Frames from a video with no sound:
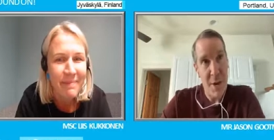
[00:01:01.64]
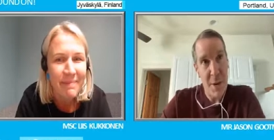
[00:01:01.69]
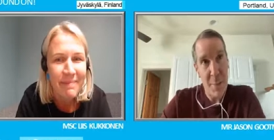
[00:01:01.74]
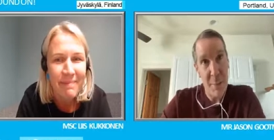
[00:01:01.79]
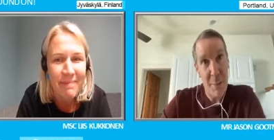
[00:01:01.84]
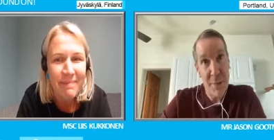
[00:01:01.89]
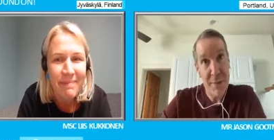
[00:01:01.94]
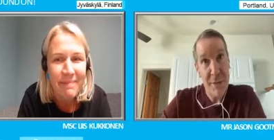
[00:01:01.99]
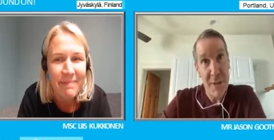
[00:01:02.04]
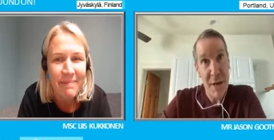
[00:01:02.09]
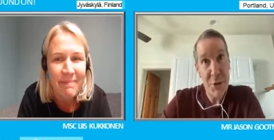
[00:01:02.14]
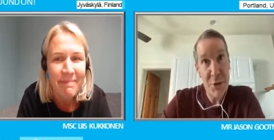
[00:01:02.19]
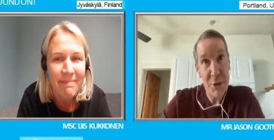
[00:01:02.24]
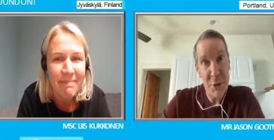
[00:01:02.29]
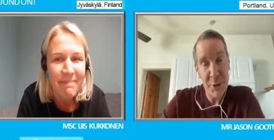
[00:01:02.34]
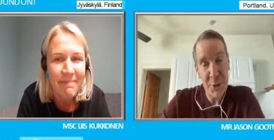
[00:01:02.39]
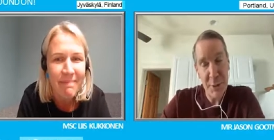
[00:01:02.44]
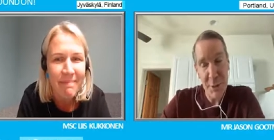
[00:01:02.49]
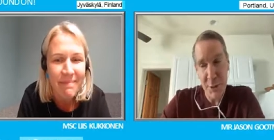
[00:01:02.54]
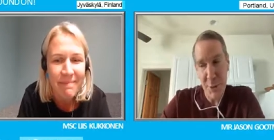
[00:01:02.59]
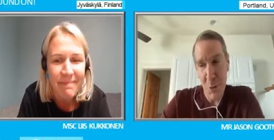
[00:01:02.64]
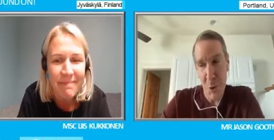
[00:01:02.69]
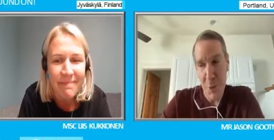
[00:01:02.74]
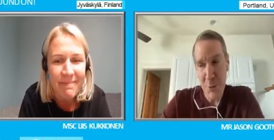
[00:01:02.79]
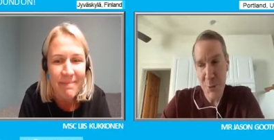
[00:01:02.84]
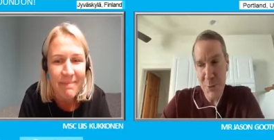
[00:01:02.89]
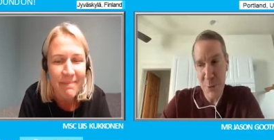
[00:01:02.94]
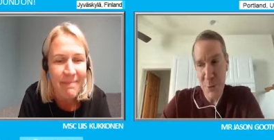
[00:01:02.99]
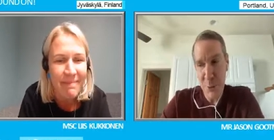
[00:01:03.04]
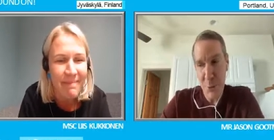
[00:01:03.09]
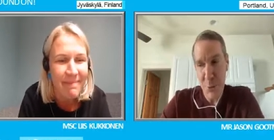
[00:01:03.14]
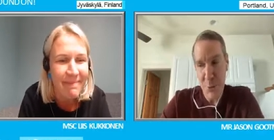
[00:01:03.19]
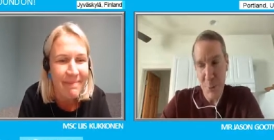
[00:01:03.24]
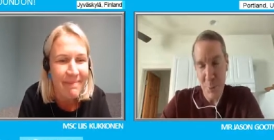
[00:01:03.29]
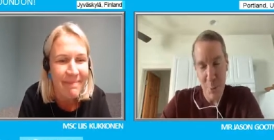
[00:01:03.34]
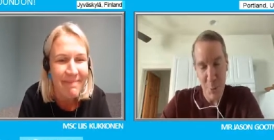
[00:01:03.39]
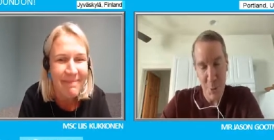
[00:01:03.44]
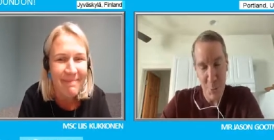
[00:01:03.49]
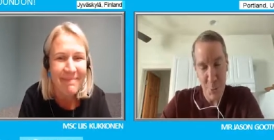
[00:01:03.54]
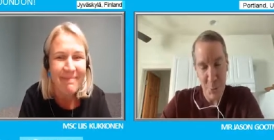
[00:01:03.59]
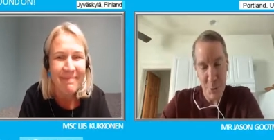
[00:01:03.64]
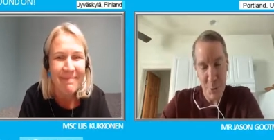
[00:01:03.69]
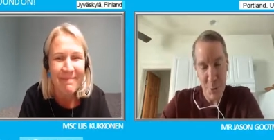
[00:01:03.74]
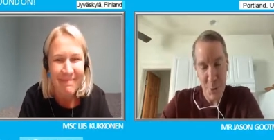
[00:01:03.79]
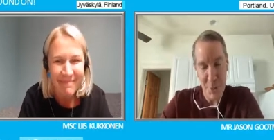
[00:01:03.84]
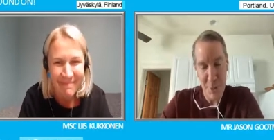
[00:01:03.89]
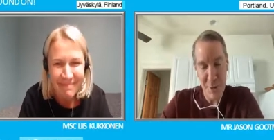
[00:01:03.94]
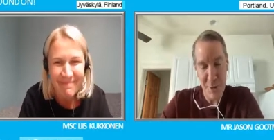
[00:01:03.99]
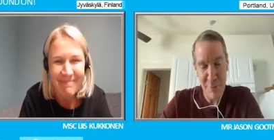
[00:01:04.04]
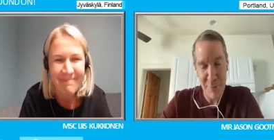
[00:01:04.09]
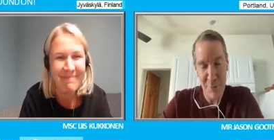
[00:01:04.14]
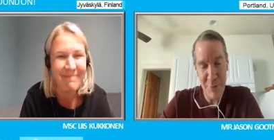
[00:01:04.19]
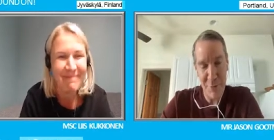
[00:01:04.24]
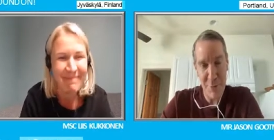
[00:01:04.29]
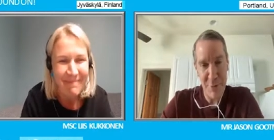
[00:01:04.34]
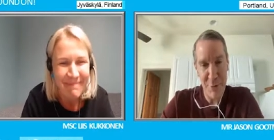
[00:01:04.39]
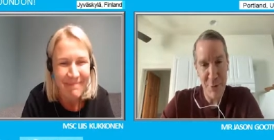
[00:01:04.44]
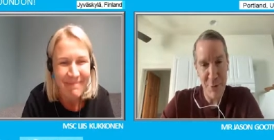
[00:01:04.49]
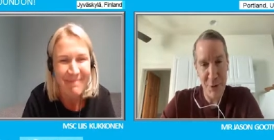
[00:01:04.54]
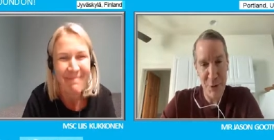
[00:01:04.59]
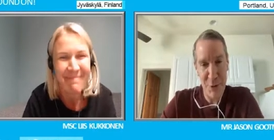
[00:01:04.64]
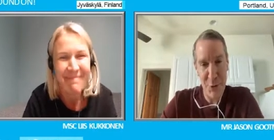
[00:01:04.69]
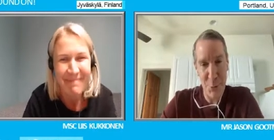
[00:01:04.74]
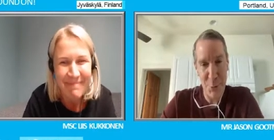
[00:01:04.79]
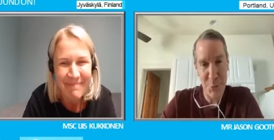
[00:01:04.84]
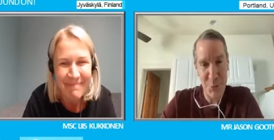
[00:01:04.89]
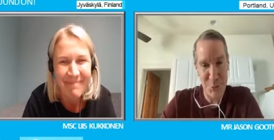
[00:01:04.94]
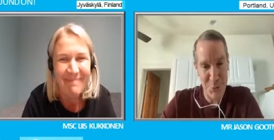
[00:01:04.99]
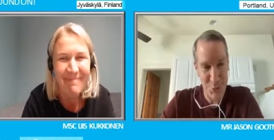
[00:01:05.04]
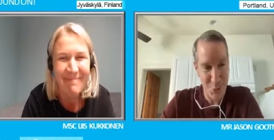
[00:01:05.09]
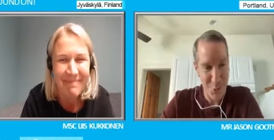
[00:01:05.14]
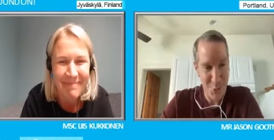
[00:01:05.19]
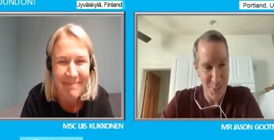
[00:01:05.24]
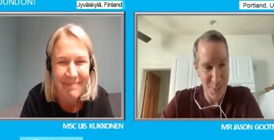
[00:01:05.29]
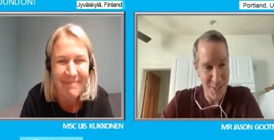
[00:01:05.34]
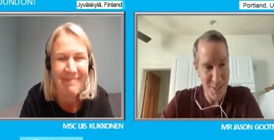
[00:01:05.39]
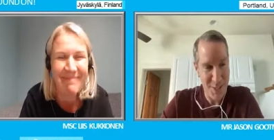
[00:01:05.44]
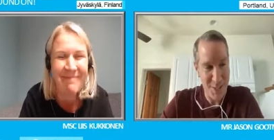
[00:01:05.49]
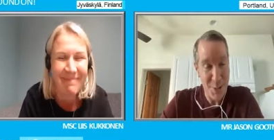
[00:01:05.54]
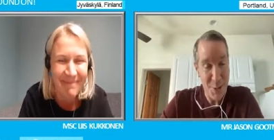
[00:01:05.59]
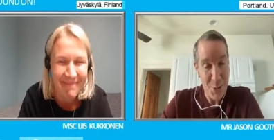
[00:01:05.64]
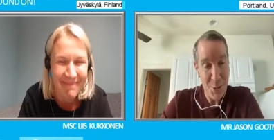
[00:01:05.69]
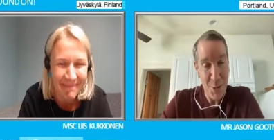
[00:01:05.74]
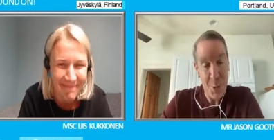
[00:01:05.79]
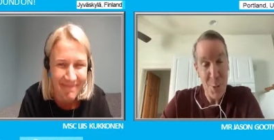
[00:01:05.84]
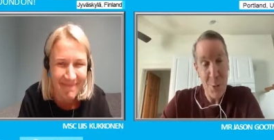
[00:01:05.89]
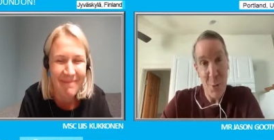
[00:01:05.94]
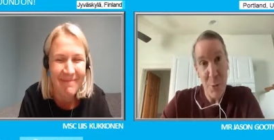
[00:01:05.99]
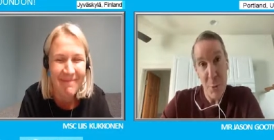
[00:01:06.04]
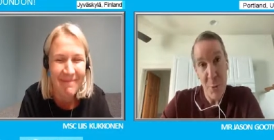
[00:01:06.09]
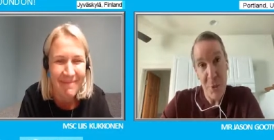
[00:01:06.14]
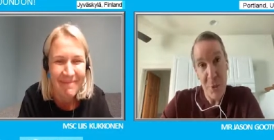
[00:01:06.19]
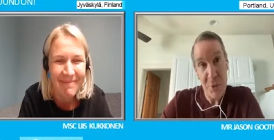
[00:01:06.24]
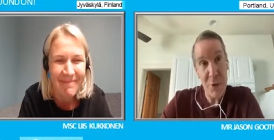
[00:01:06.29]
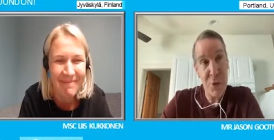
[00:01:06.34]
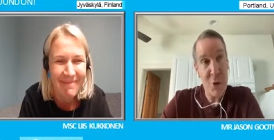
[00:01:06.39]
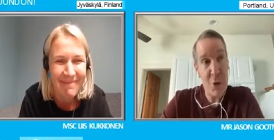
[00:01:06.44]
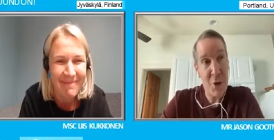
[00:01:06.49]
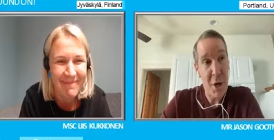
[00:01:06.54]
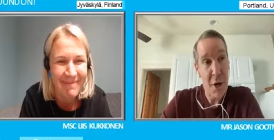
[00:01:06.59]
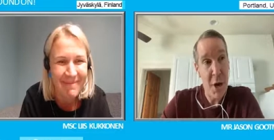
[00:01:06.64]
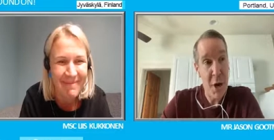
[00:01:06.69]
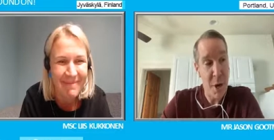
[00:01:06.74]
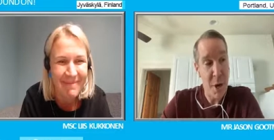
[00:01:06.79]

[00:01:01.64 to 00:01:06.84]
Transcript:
Speaker 1: potentially a long story, but I'll give you the very short story, which